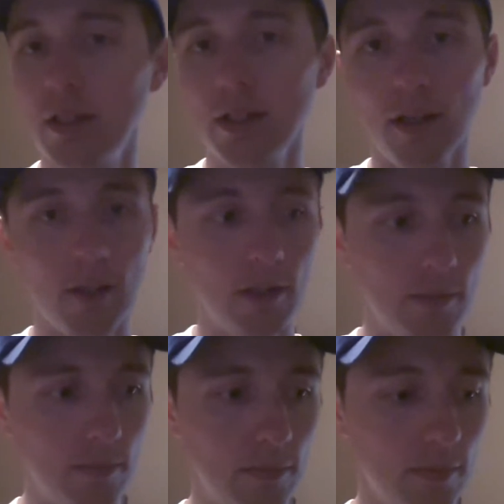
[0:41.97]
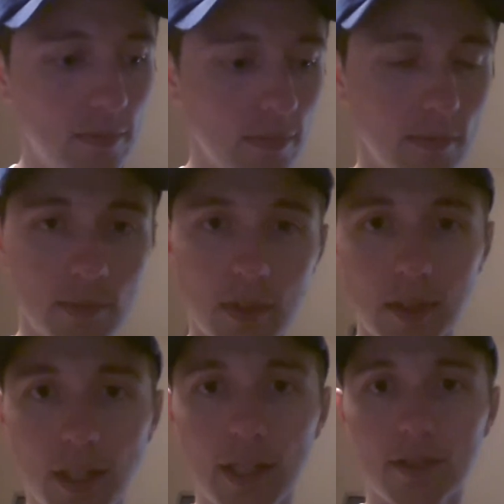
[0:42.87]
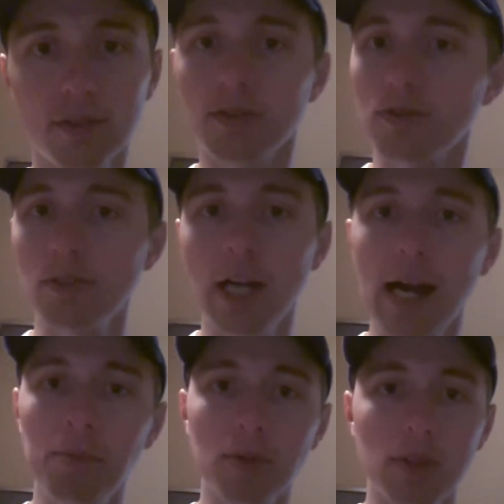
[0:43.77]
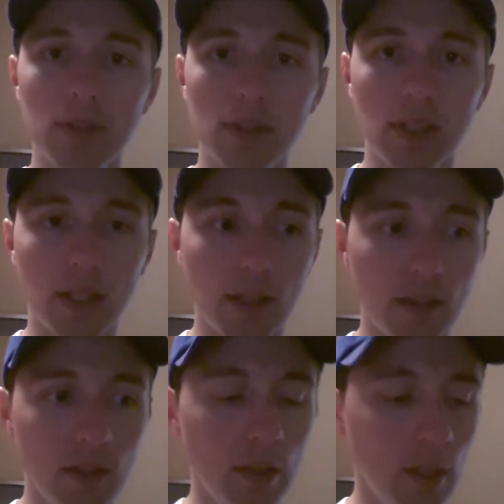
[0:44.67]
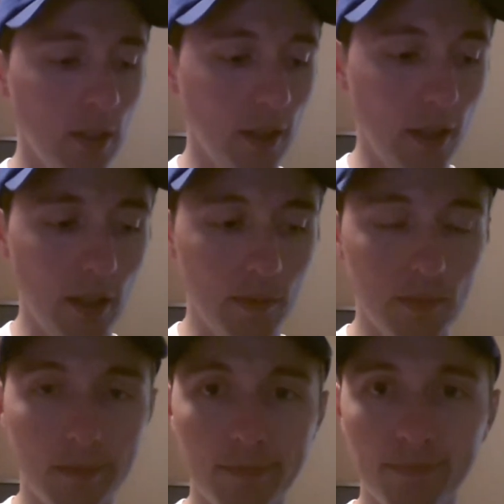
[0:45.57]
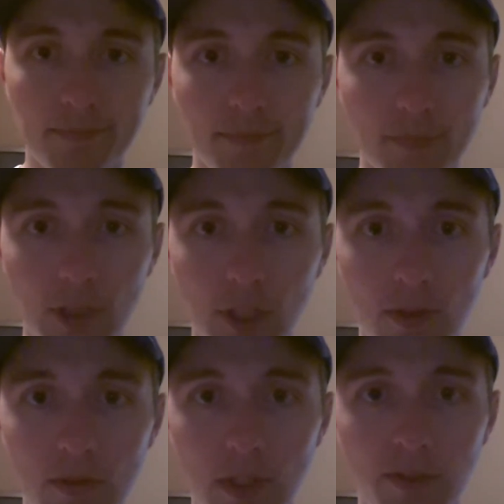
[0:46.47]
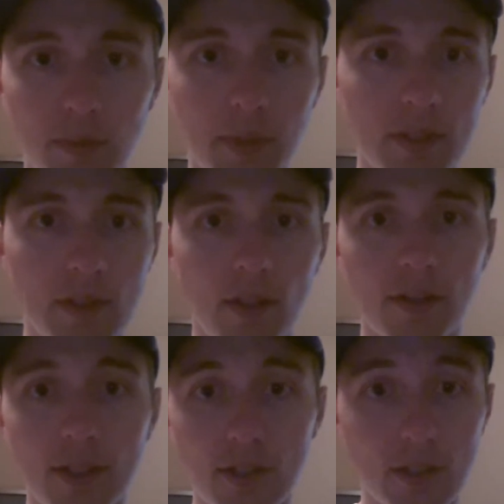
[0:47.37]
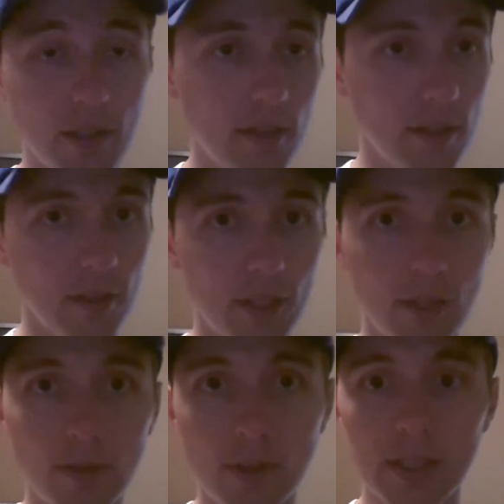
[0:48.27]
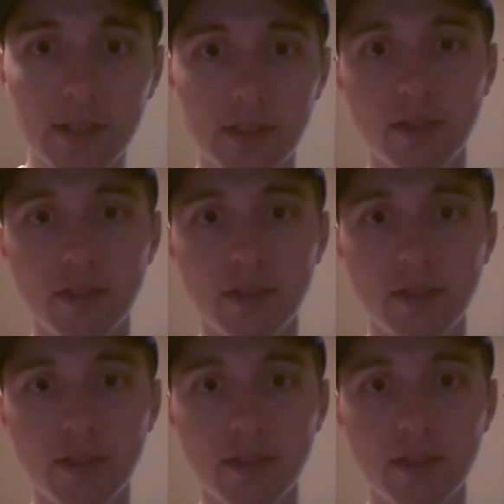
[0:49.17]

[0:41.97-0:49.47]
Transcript: Um, the doctor's real happy with everything. Um, you know, even amidst all things, she's considered low risk,